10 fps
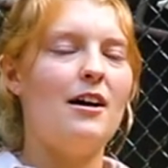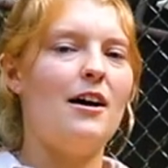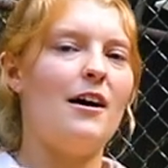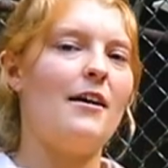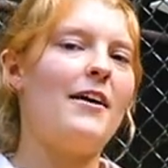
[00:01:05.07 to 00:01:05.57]

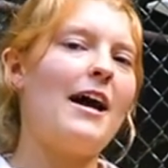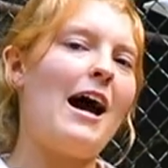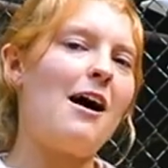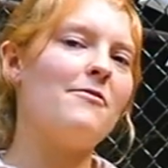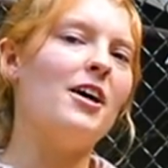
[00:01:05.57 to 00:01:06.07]
Uh, they
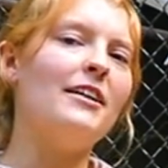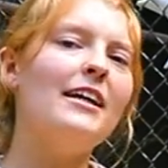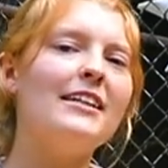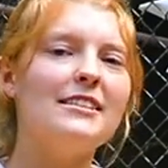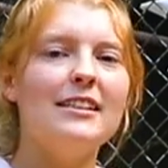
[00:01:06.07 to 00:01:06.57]
have a
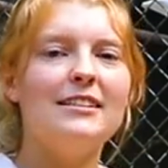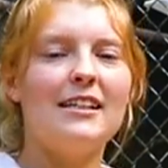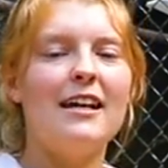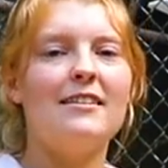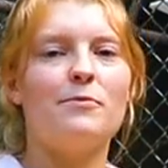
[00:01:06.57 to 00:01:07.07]
nesting
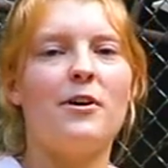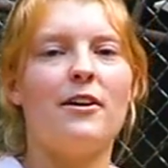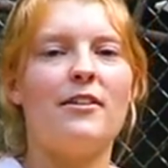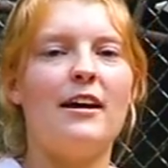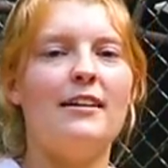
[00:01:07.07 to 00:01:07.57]
site
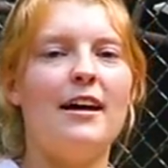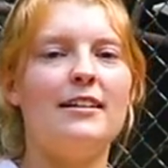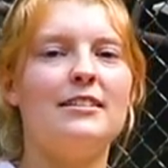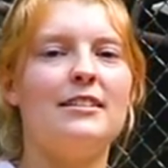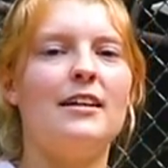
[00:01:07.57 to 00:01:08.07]
where they
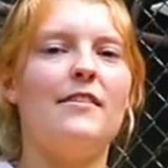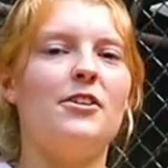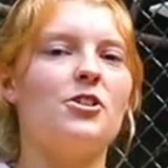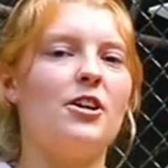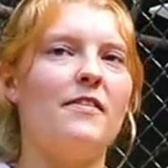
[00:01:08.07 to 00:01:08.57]
nest, and then
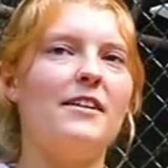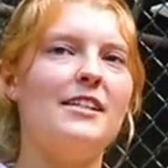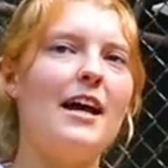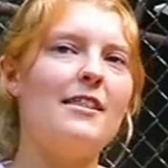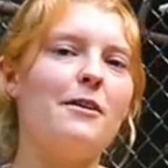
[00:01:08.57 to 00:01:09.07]
during the
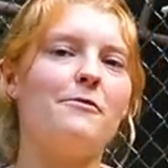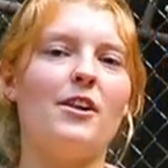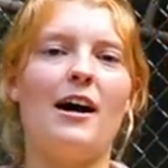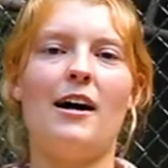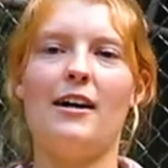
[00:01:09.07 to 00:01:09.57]
day they
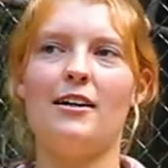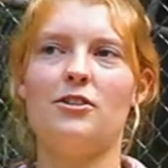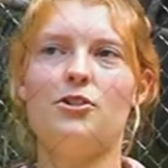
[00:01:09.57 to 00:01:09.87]
fly